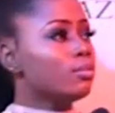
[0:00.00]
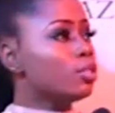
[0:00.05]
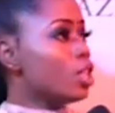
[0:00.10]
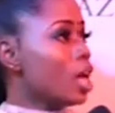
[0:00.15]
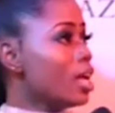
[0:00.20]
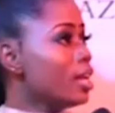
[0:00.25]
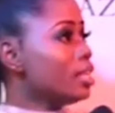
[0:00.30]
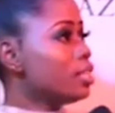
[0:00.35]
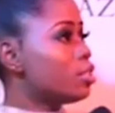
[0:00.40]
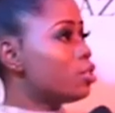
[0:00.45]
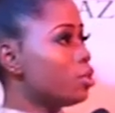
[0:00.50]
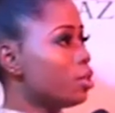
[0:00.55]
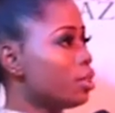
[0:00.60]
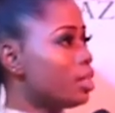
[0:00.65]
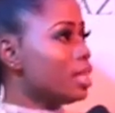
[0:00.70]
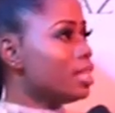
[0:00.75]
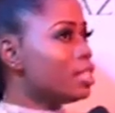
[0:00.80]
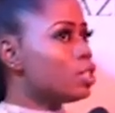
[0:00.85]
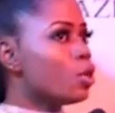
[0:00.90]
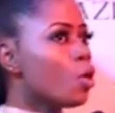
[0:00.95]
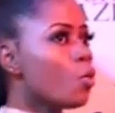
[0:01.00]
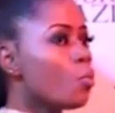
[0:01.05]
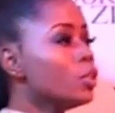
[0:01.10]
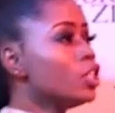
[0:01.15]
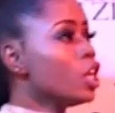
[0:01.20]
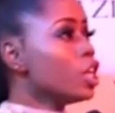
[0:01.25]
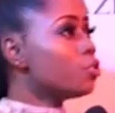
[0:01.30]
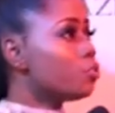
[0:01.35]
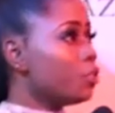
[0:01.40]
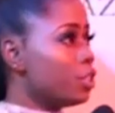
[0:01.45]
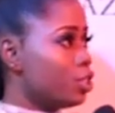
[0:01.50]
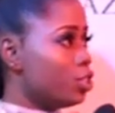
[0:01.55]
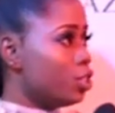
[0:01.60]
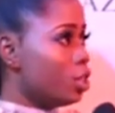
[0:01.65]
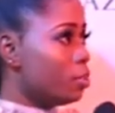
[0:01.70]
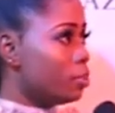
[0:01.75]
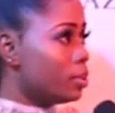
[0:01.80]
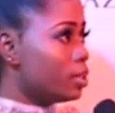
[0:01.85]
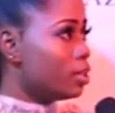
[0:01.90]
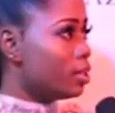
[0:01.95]
studies to this, we just
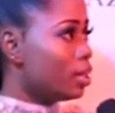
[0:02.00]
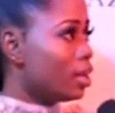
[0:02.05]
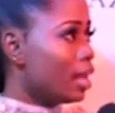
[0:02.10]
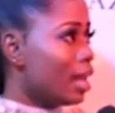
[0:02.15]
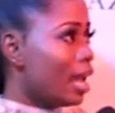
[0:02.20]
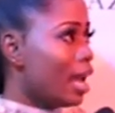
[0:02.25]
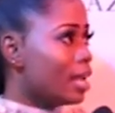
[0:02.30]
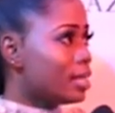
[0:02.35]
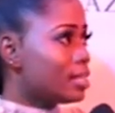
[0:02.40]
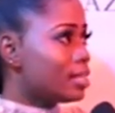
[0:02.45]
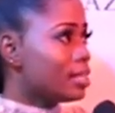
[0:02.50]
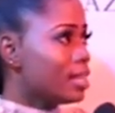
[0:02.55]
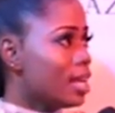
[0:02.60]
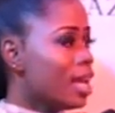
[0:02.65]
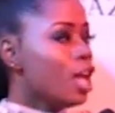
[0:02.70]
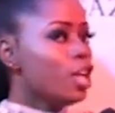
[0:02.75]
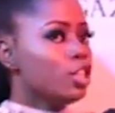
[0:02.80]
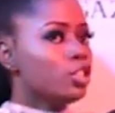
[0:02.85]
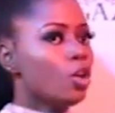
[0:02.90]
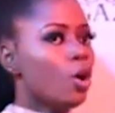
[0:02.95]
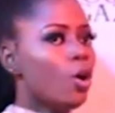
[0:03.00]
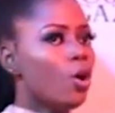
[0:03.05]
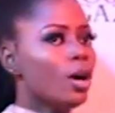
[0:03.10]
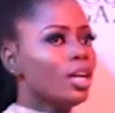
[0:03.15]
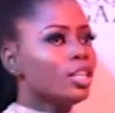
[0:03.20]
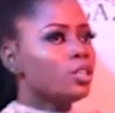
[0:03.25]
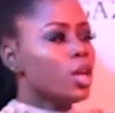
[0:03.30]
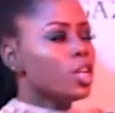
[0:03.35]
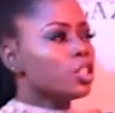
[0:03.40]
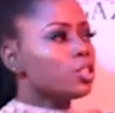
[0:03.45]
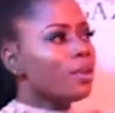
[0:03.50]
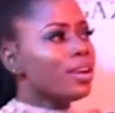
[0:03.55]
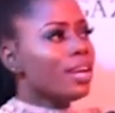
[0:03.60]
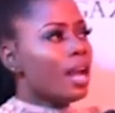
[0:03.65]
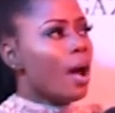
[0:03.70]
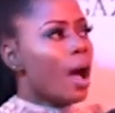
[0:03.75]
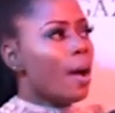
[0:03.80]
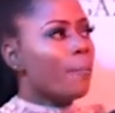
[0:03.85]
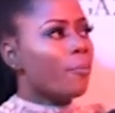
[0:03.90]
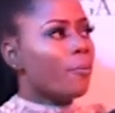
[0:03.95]
resumed, yes. So it was
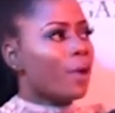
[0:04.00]
during our